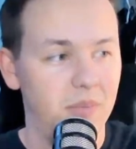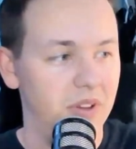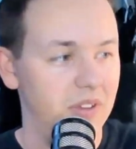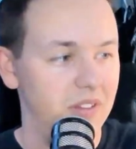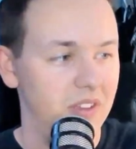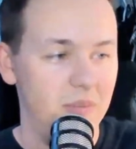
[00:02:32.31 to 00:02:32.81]

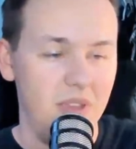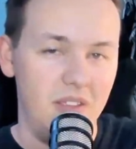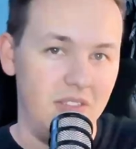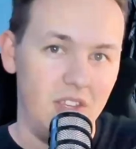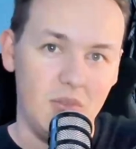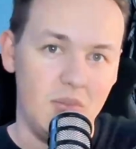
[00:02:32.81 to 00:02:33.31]
But I
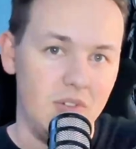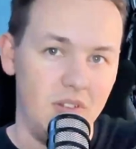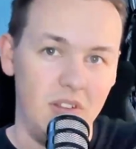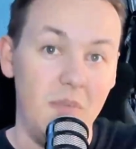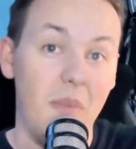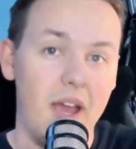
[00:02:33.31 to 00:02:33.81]
mean, this one,
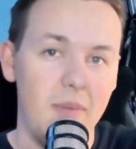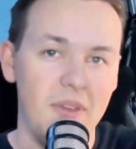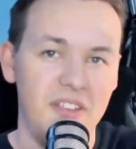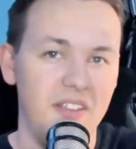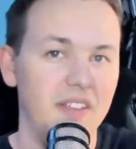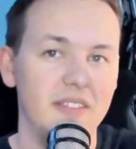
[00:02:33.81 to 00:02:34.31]
in my opinion,